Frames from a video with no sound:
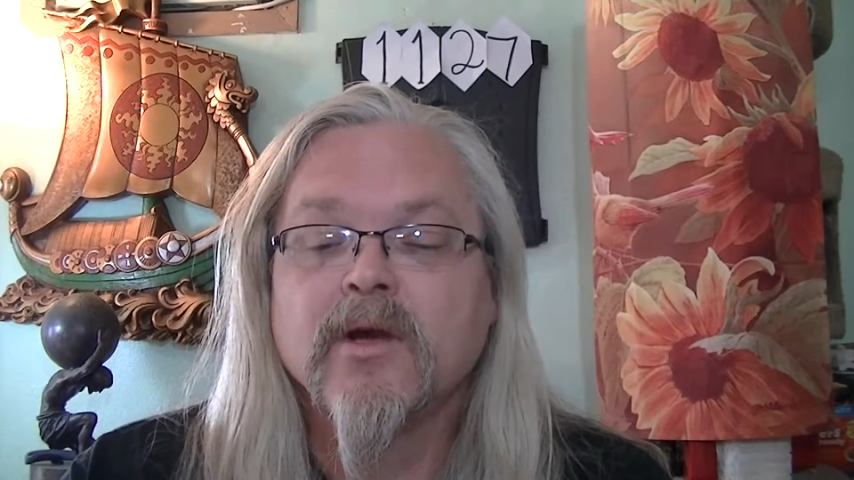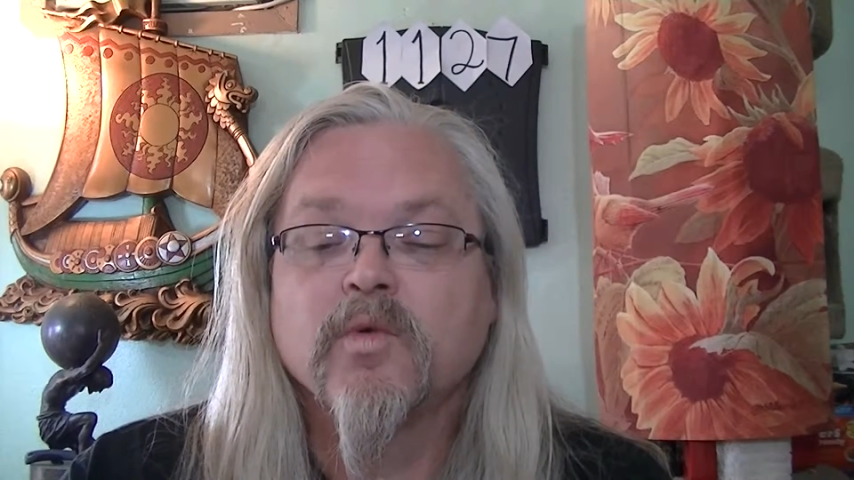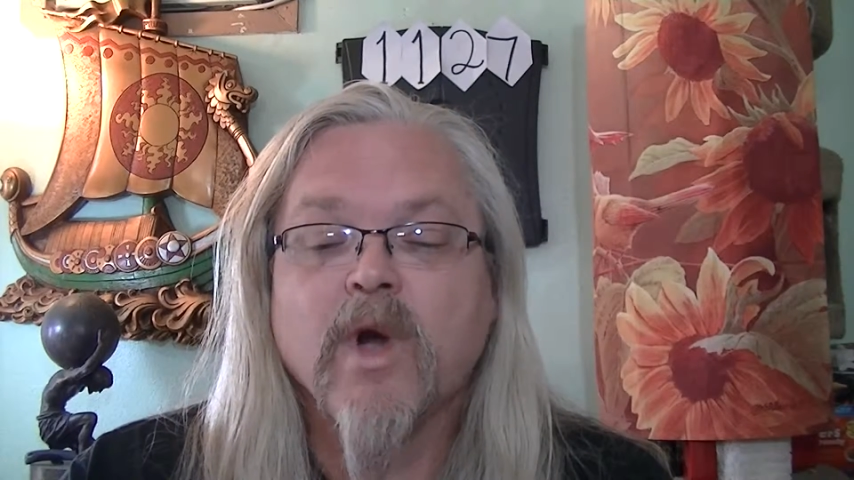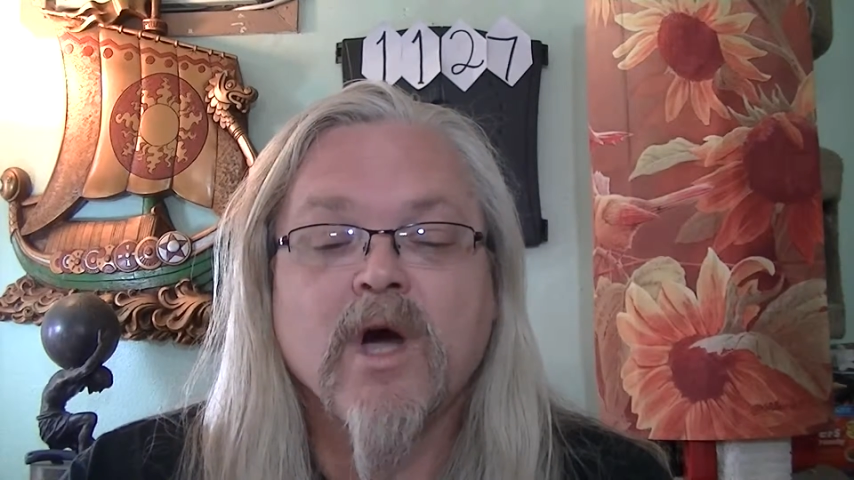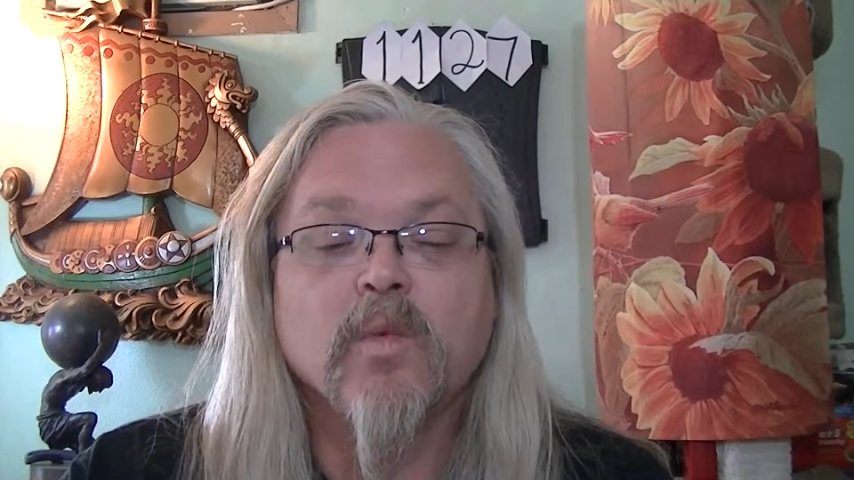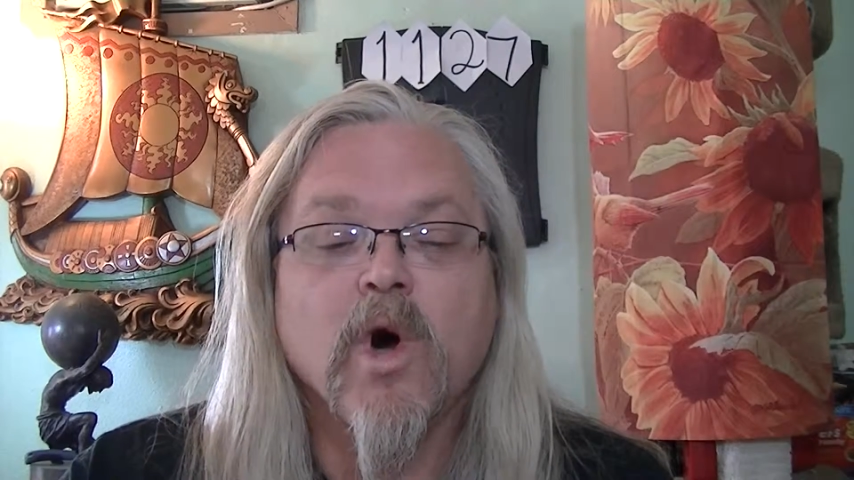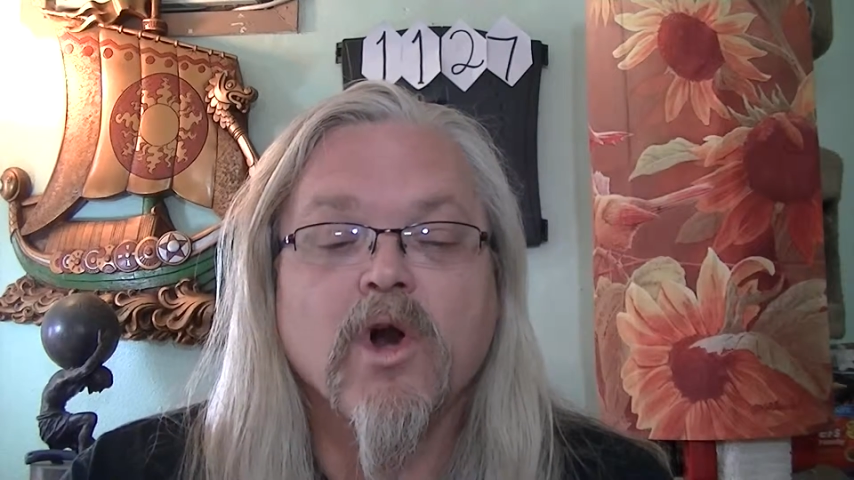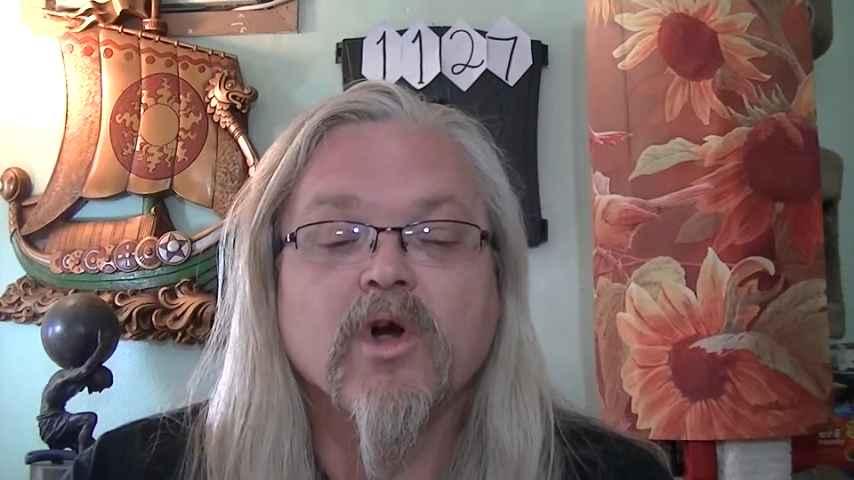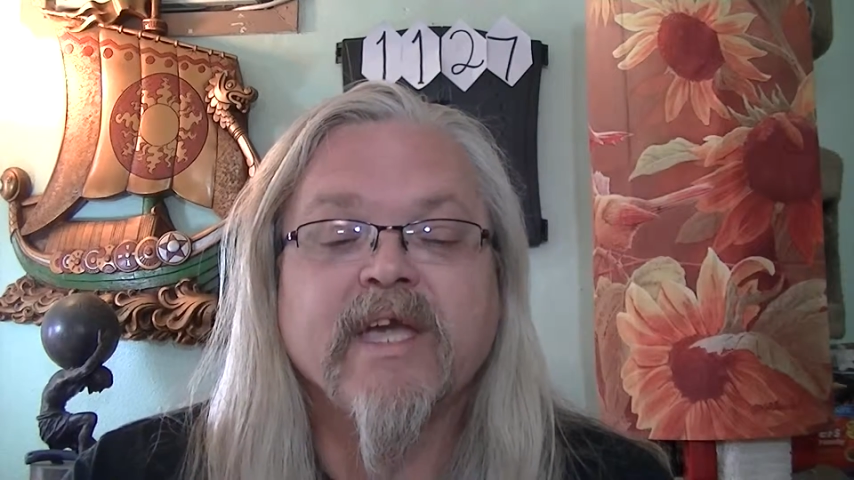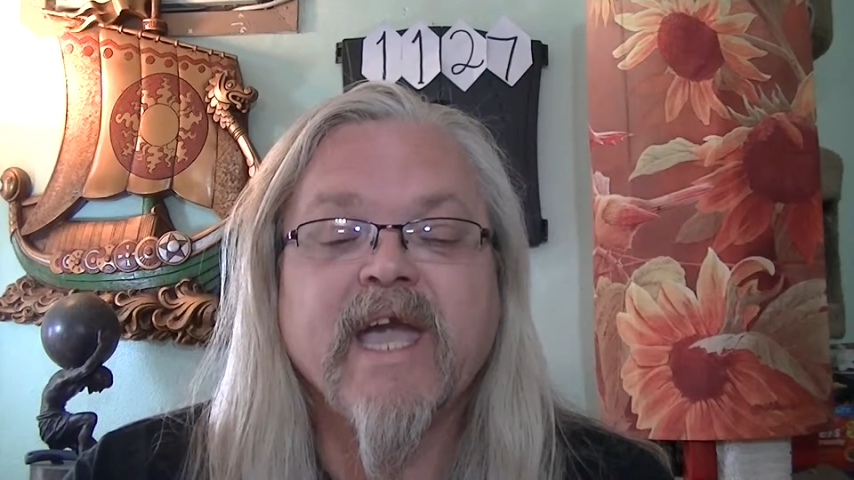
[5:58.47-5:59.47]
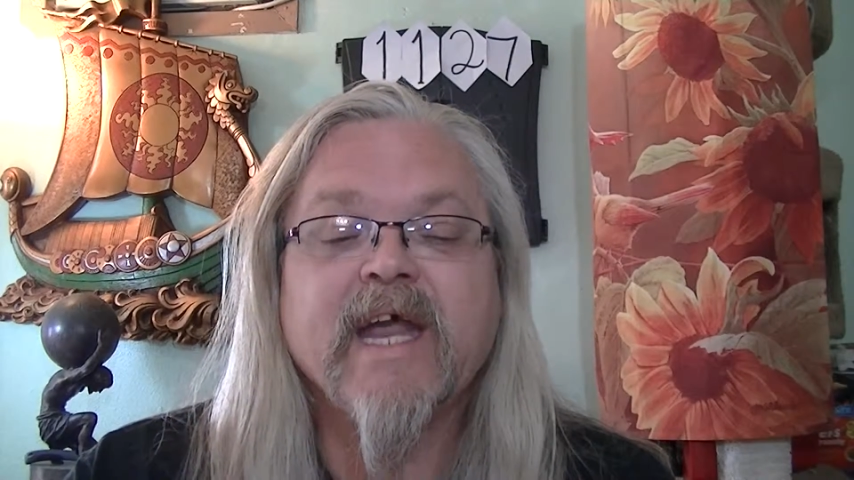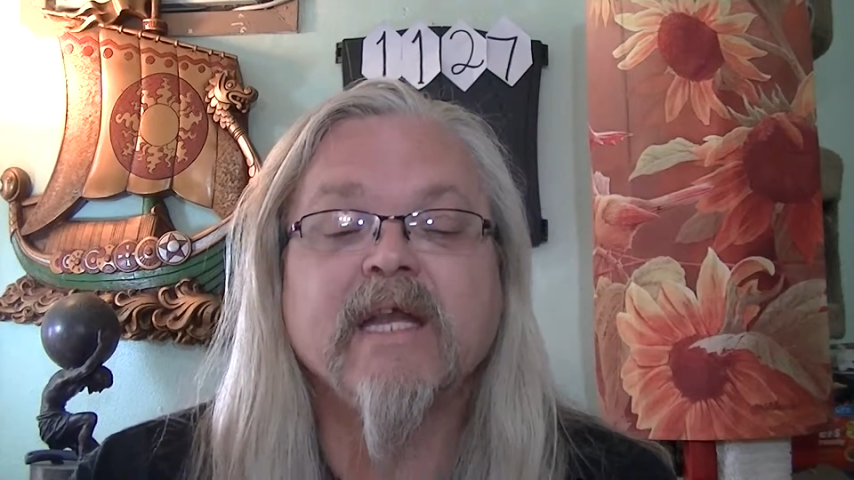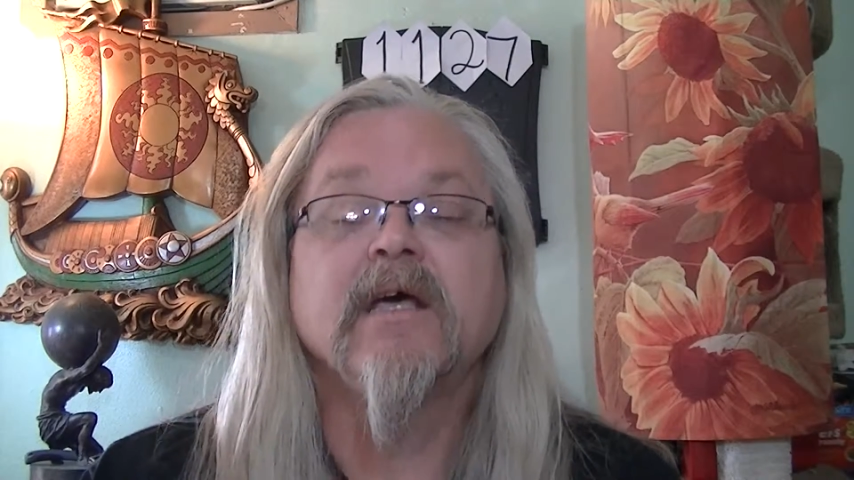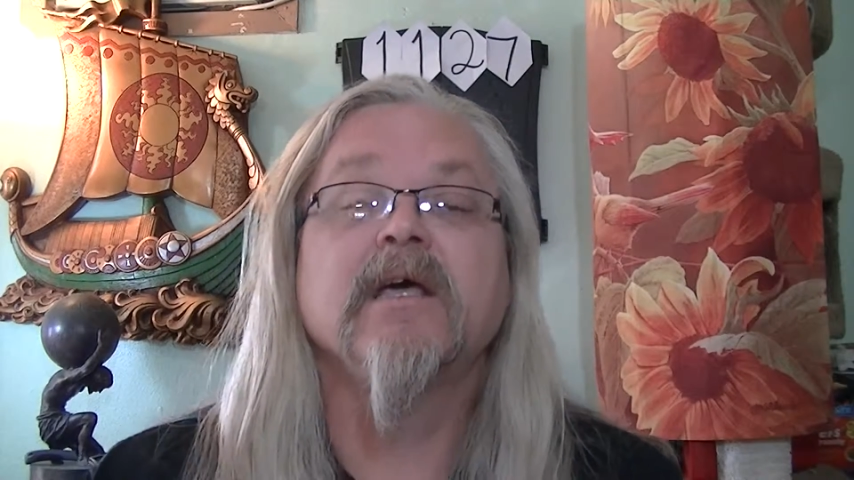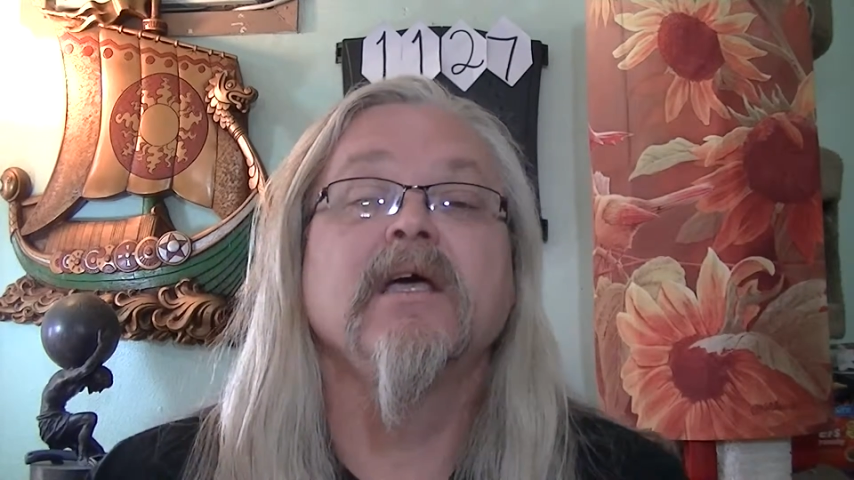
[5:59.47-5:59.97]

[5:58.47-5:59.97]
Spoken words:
Groundwater can